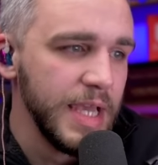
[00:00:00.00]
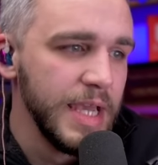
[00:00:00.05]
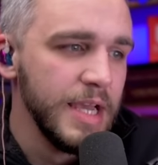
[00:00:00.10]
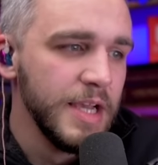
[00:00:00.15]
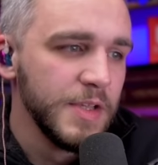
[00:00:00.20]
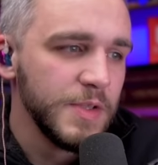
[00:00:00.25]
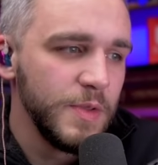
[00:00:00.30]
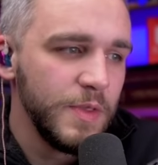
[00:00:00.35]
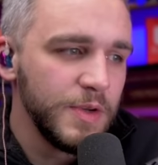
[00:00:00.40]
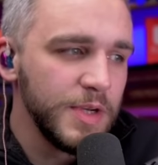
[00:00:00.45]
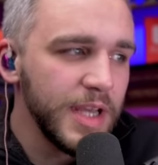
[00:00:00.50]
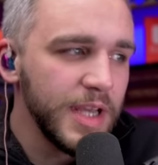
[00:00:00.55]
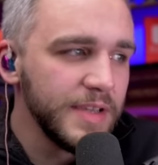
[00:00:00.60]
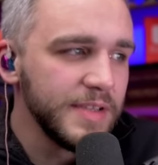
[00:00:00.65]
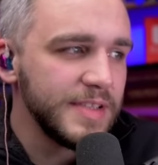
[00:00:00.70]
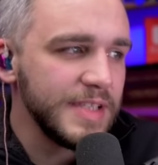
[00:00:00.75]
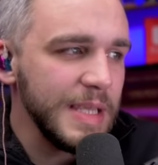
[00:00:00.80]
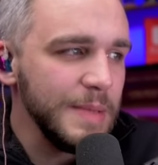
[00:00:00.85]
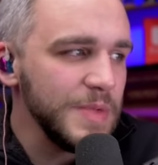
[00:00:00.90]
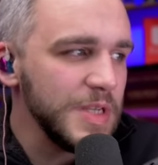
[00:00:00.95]
So there does
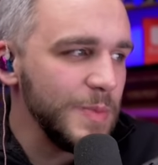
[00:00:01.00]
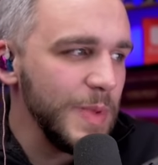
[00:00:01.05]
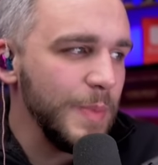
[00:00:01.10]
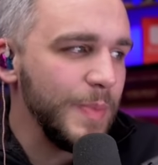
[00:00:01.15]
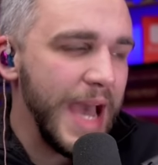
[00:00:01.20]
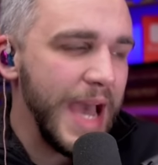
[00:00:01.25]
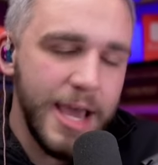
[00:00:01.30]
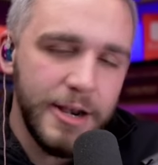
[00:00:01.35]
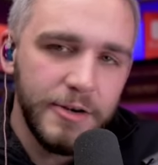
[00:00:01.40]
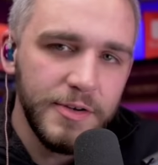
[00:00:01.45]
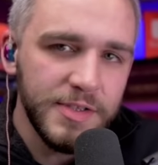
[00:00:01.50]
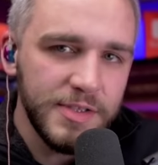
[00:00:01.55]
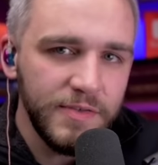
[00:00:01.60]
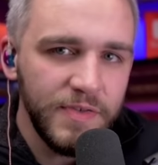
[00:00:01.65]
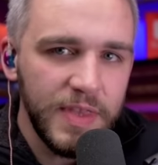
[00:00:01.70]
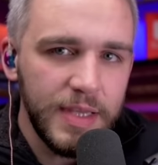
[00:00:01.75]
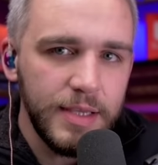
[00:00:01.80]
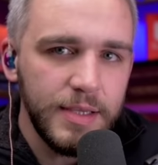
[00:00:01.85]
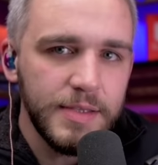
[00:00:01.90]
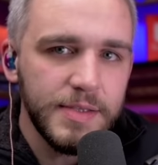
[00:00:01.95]
seem to be patterns of
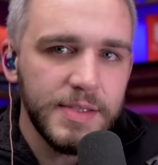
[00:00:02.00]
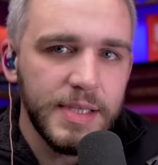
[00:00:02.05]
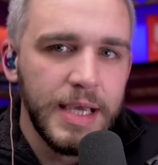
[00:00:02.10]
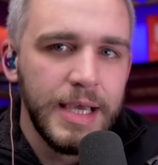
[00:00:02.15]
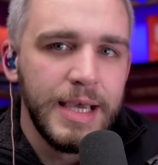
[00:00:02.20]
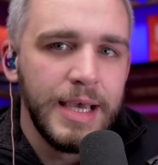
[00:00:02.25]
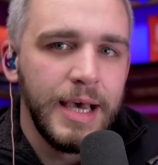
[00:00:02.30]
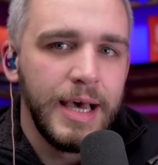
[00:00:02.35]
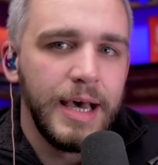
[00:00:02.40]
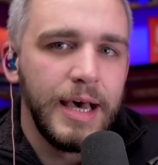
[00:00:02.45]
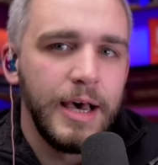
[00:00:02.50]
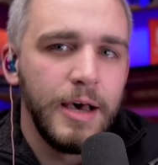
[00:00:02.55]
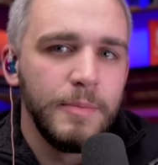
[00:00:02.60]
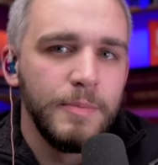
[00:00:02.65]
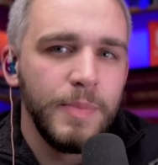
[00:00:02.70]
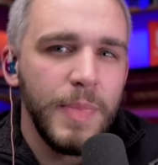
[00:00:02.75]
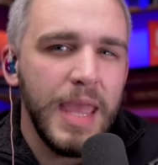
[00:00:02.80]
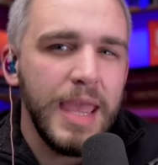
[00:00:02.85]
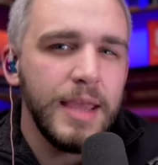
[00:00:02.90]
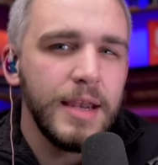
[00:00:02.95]
things, and
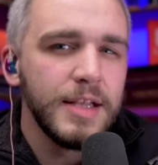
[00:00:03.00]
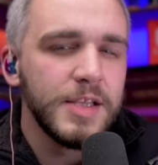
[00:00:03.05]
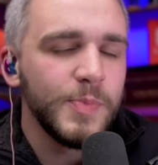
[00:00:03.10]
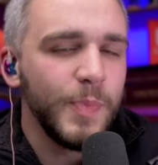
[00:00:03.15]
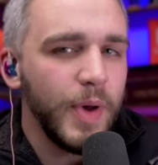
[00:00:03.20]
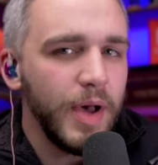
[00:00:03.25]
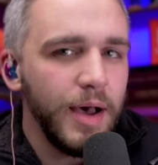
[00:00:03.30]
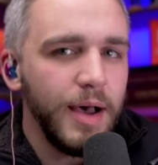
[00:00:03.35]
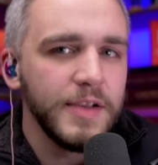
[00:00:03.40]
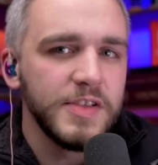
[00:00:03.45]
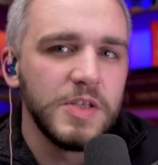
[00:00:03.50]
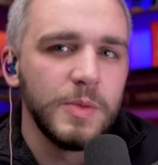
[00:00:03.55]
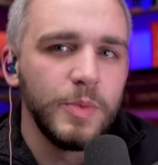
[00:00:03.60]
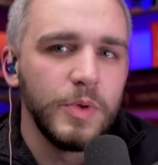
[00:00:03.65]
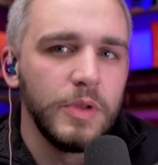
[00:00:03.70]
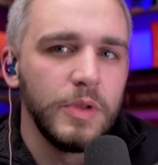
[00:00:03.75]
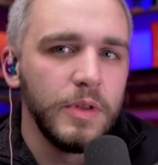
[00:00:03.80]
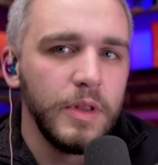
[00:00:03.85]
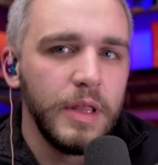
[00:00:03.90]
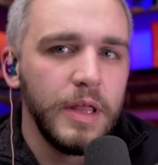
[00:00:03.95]
it's
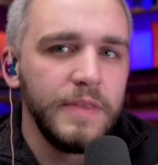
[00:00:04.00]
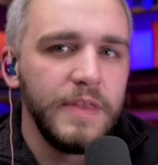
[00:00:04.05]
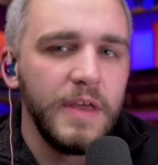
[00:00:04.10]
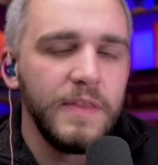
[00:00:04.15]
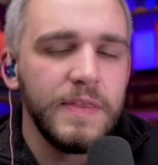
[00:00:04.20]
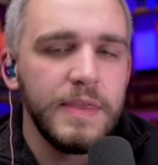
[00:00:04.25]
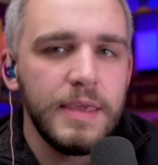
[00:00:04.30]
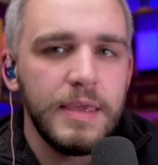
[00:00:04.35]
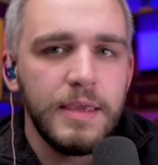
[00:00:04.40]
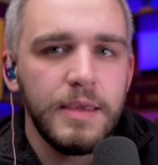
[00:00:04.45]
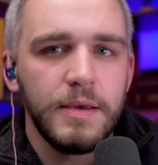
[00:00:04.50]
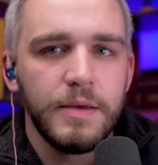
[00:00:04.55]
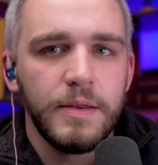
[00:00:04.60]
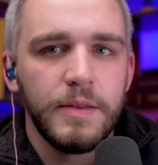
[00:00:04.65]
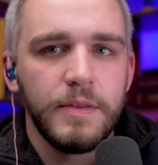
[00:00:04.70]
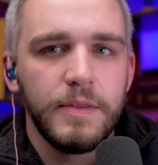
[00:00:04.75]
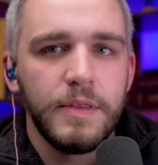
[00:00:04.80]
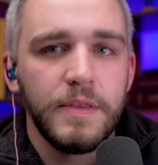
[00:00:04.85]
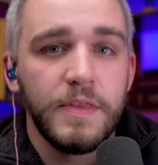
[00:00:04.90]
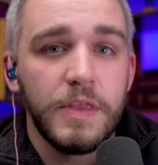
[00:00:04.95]
possible that the
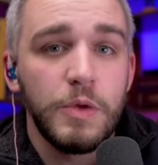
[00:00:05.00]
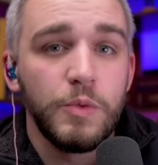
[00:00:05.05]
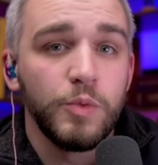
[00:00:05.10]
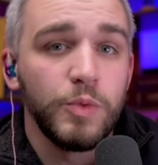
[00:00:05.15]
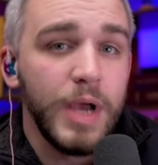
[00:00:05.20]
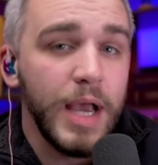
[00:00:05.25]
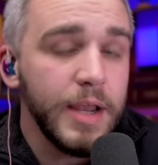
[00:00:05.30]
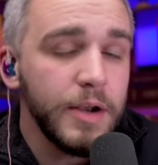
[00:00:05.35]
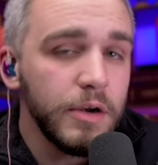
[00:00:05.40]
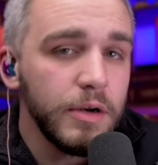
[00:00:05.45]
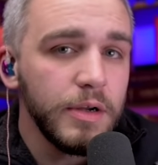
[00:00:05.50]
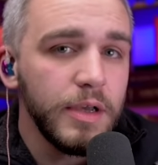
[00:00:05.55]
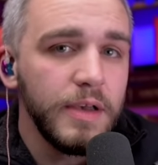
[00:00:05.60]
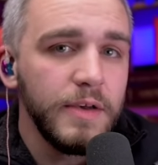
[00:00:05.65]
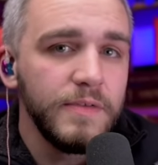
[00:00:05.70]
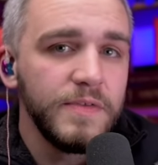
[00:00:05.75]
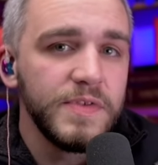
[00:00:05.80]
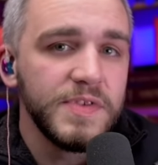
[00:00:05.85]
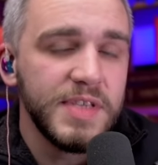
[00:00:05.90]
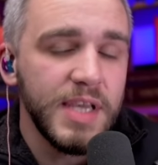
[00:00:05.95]
writer
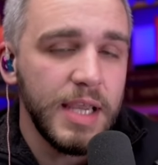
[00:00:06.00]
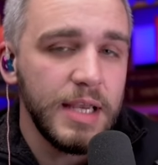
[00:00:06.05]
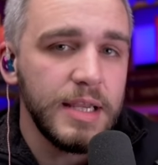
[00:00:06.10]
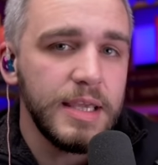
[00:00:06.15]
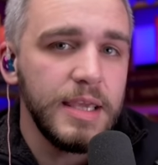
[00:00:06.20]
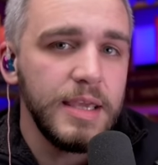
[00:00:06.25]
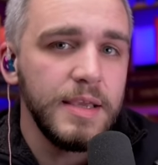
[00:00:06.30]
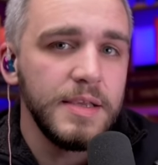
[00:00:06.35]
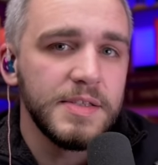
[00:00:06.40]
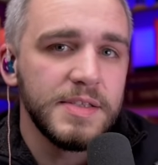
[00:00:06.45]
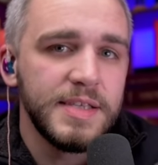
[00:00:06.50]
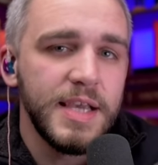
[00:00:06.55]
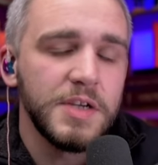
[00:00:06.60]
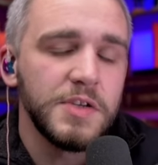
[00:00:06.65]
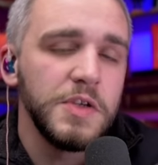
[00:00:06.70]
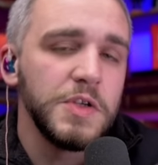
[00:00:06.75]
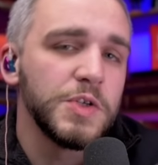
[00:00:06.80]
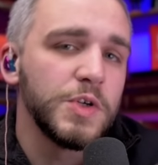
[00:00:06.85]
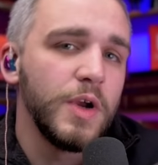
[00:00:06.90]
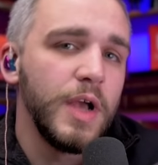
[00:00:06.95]
of Second Kings is actually
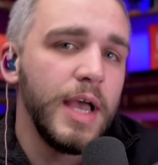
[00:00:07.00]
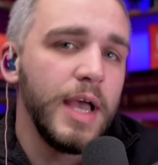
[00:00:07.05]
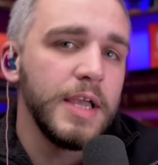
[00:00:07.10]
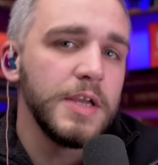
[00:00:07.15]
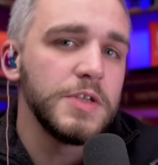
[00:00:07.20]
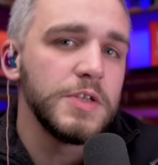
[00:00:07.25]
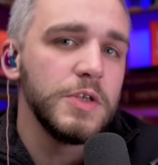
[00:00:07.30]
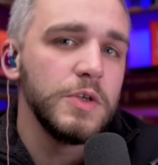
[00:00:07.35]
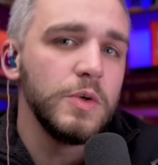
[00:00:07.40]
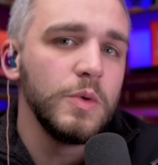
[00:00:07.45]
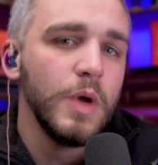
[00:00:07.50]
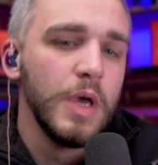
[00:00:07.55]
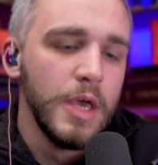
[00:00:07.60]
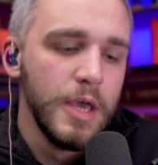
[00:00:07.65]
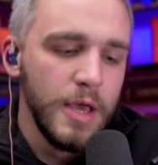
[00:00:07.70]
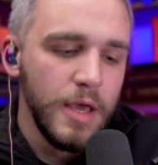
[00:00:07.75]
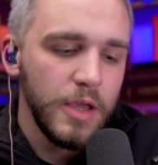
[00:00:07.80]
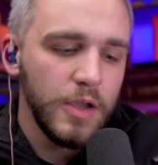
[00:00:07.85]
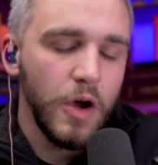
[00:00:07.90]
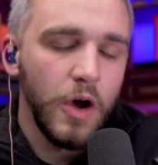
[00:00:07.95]
trying to
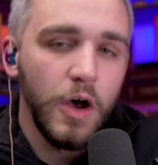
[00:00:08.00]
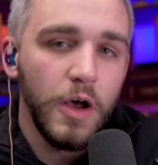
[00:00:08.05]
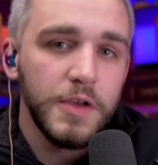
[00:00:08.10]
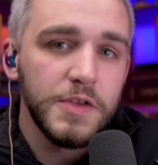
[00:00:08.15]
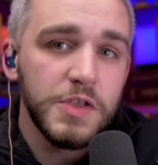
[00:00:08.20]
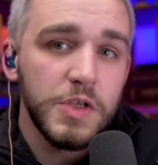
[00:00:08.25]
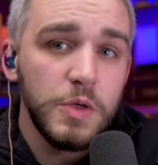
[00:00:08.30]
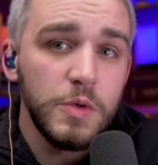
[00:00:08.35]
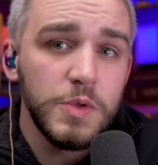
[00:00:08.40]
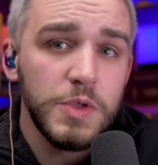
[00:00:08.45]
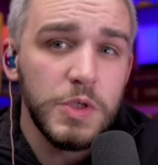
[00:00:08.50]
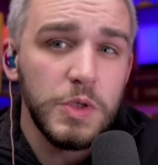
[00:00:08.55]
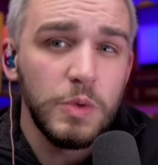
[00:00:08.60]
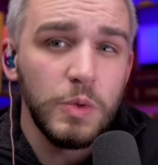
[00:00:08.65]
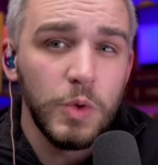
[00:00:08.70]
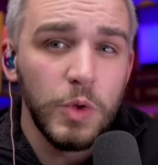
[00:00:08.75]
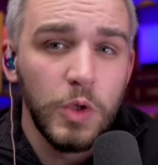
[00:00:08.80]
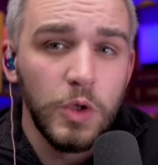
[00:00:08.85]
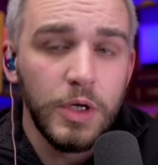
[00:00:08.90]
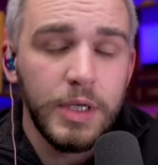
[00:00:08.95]
cause you to
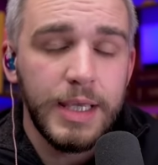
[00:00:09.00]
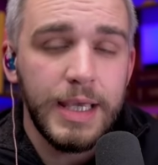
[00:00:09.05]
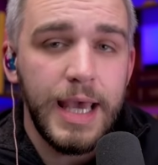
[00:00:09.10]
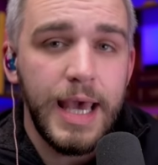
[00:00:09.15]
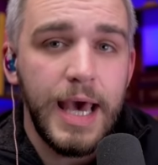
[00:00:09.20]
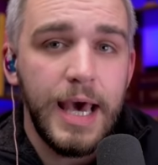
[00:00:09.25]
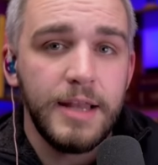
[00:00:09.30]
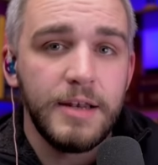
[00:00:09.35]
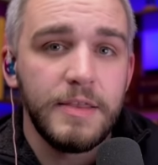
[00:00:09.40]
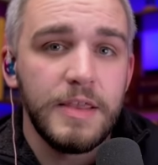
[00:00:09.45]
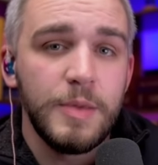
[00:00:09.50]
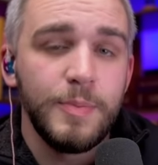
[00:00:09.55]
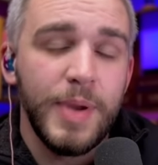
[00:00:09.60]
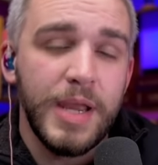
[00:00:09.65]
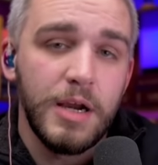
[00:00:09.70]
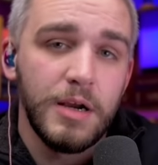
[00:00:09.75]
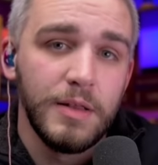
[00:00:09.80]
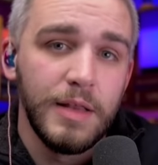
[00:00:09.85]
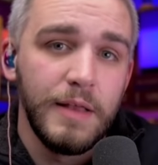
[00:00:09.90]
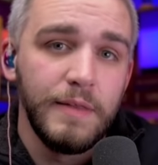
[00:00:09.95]
look at the
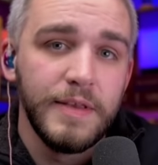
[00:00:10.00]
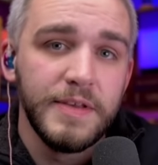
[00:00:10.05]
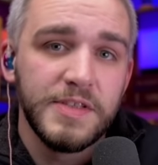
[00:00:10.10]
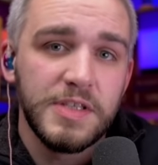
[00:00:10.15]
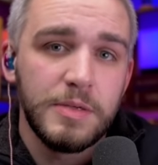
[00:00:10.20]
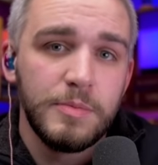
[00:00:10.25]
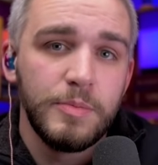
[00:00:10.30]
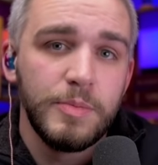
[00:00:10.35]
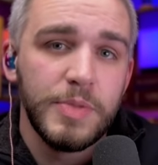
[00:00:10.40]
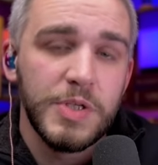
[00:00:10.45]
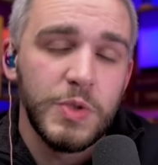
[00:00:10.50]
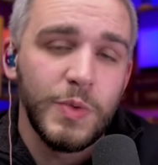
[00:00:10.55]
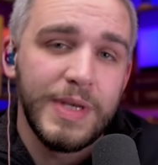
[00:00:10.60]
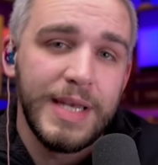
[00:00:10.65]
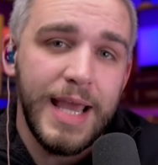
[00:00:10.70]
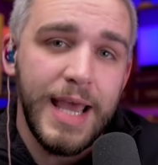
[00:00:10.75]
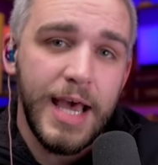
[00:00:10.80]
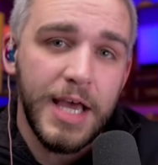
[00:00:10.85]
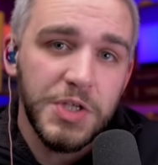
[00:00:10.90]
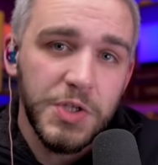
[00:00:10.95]
parallelism between
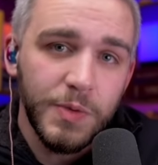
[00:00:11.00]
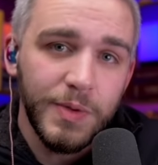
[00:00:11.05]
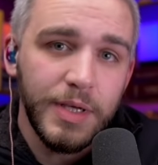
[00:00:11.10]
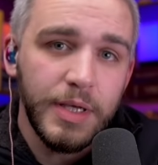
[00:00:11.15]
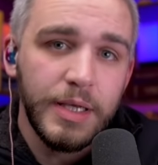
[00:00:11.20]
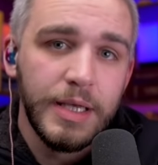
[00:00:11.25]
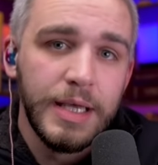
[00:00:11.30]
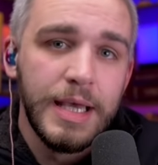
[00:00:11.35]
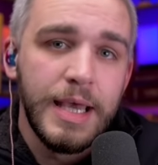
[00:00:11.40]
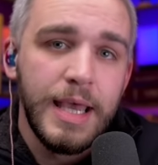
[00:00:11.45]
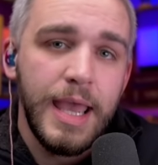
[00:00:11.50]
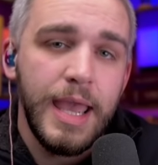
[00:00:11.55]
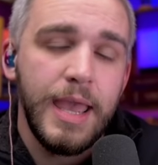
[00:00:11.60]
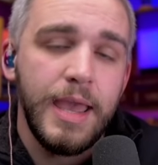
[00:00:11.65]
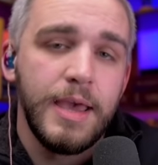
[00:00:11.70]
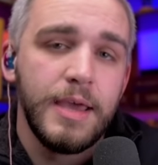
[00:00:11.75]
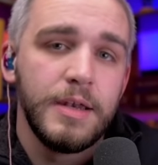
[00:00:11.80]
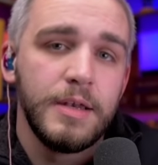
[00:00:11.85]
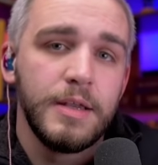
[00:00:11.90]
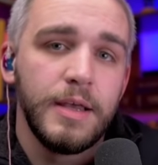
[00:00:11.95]
Asherah
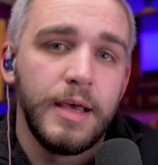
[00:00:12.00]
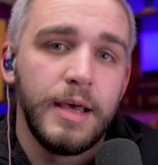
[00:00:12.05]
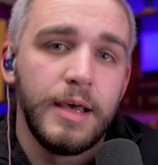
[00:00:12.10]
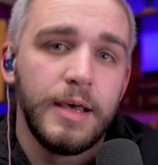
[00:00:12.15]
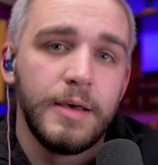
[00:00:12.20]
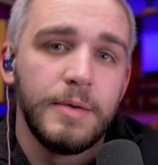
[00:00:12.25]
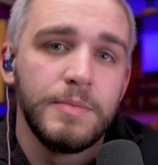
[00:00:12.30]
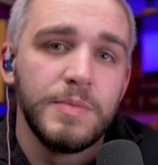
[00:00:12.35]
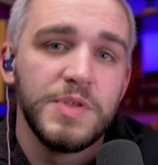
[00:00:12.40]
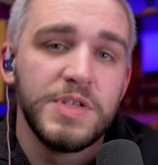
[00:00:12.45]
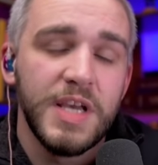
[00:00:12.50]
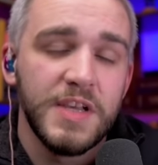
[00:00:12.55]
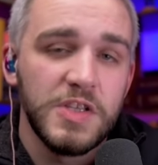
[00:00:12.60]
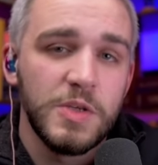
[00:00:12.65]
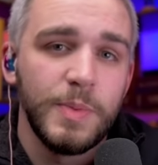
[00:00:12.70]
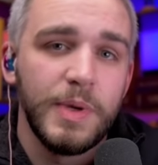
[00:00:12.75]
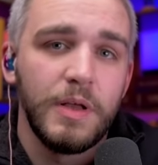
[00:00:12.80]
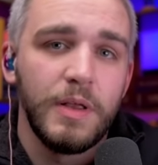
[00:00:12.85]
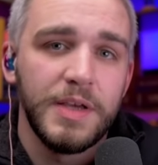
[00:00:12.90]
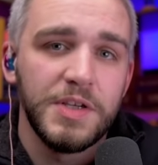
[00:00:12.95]
and
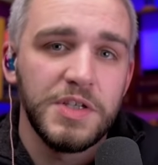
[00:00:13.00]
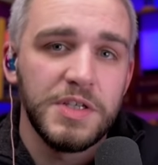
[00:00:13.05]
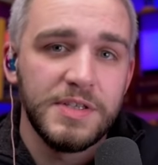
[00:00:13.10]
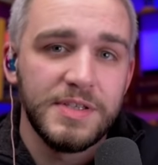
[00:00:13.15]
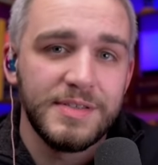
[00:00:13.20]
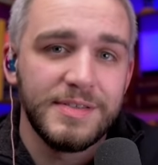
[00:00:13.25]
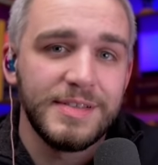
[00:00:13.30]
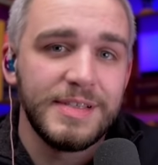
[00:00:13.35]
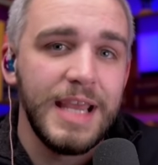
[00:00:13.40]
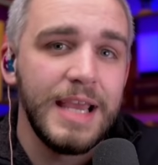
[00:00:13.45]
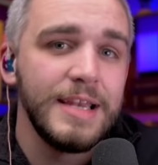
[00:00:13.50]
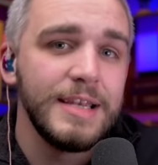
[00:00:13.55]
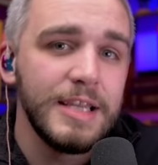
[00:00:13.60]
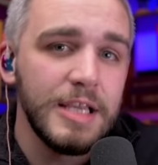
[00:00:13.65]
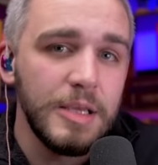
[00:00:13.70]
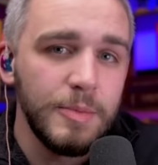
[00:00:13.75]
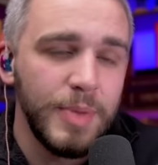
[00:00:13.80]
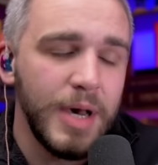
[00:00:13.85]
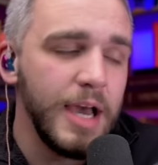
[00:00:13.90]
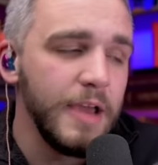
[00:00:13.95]
Jezebel as she's standing
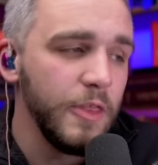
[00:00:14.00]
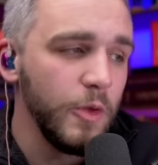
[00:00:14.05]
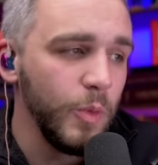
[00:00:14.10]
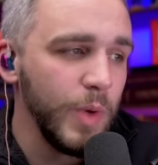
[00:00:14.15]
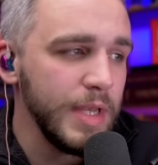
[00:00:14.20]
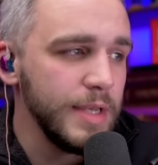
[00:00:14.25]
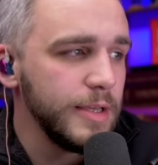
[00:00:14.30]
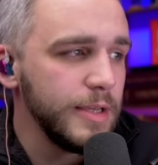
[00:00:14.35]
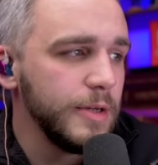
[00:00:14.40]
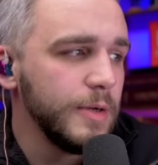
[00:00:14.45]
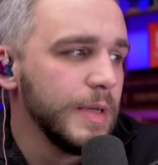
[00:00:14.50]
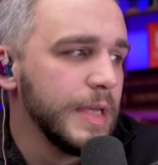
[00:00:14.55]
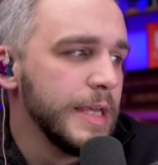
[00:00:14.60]
by the window.